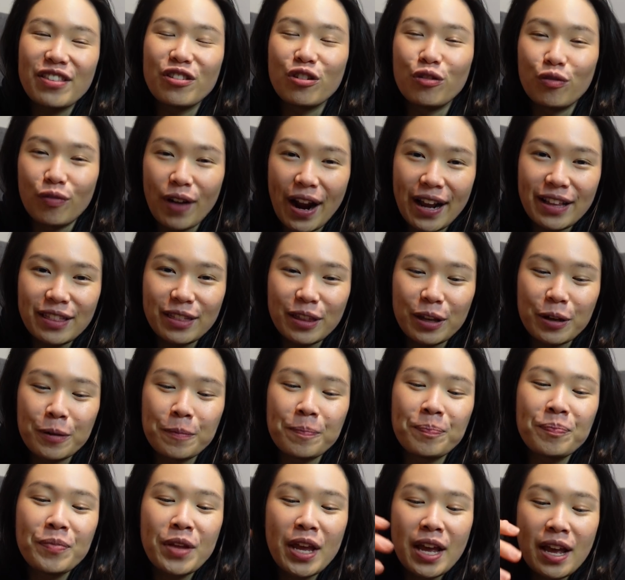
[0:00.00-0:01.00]
had to rank
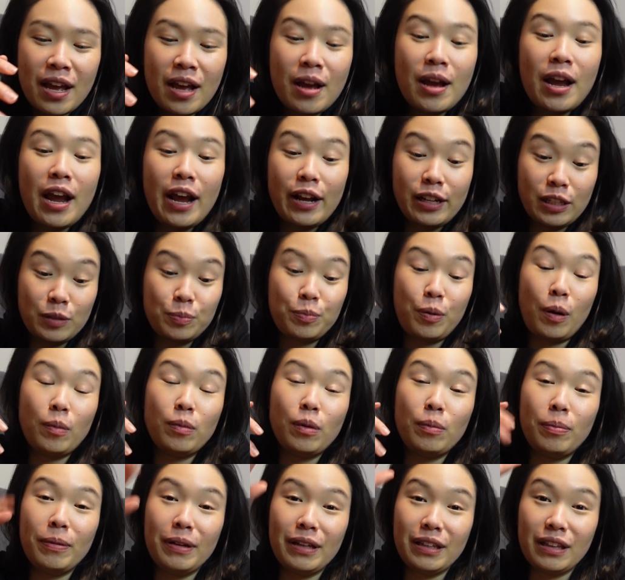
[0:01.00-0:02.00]
them, it's
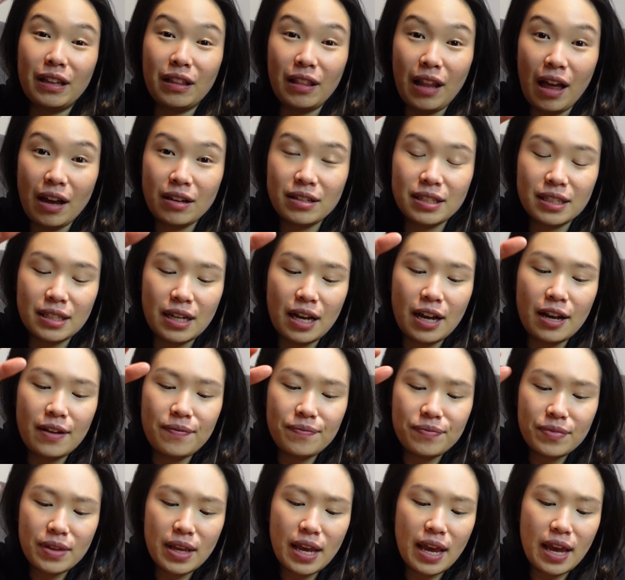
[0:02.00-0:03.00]
probably the laksa,
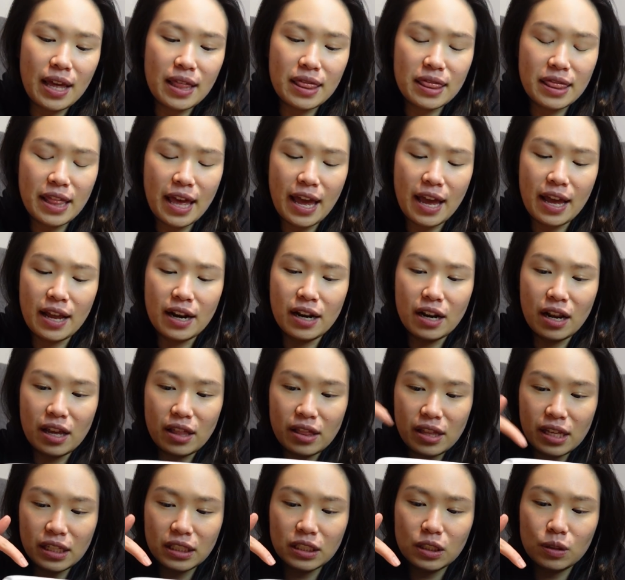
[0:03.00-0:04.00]
and then
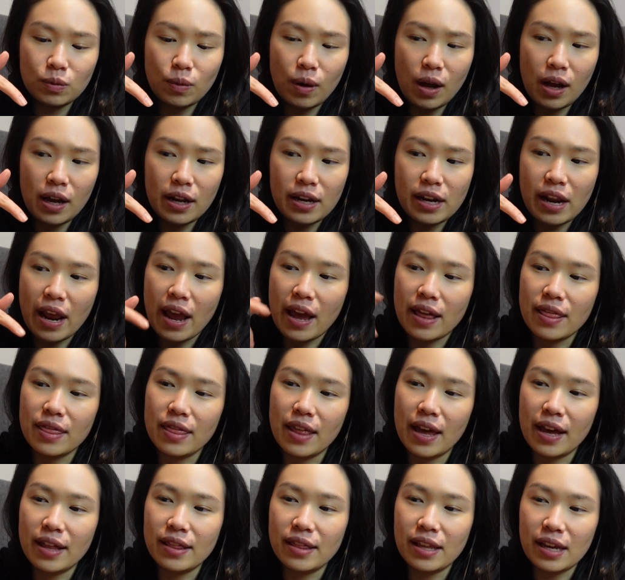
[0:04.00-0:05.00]
this one, and
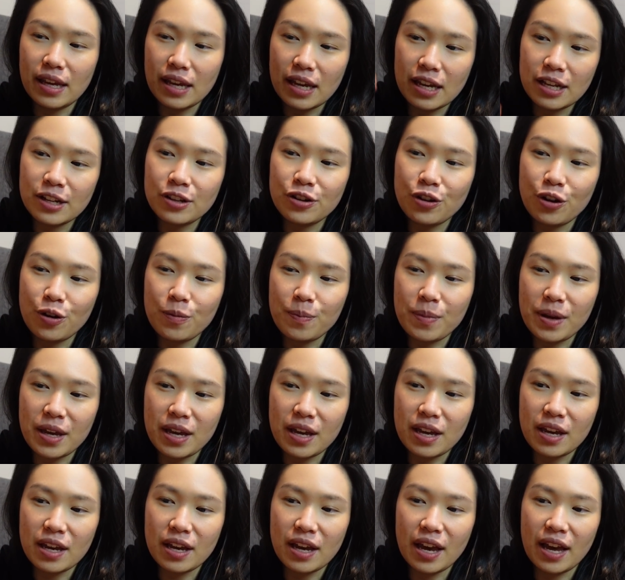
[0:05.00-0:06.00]
then the
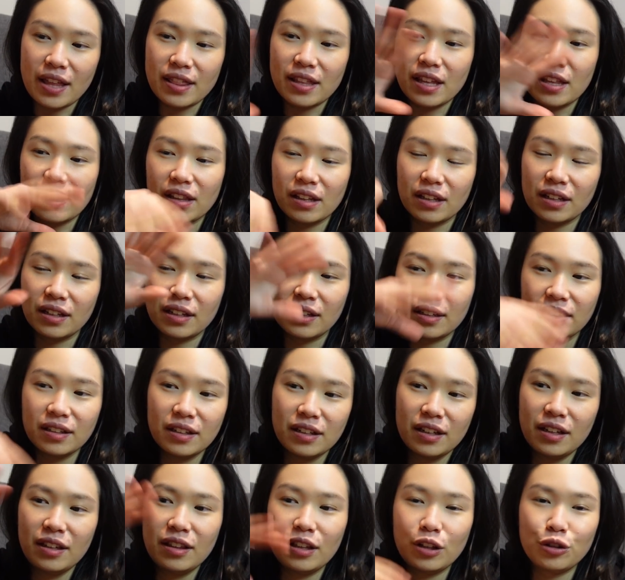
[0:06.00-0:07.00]
Indomie, and then the,
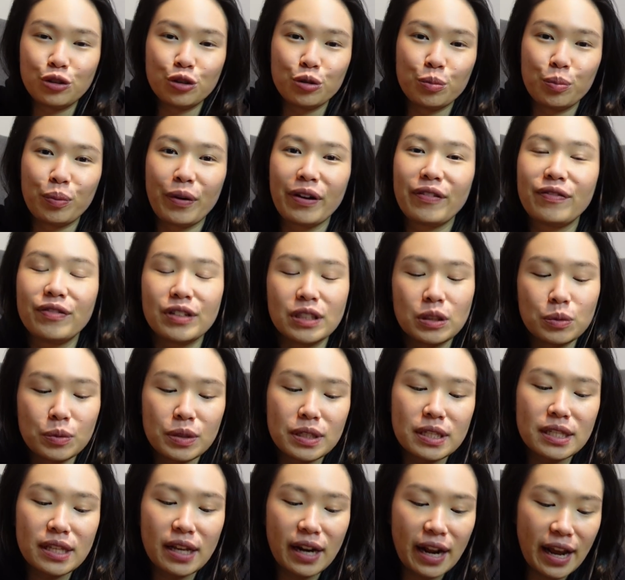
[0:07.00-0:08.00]
the two breakfast
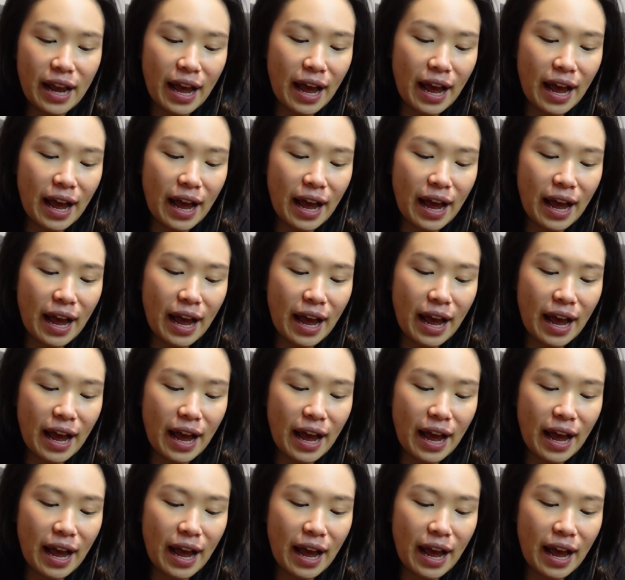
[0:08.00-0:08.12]
ones that I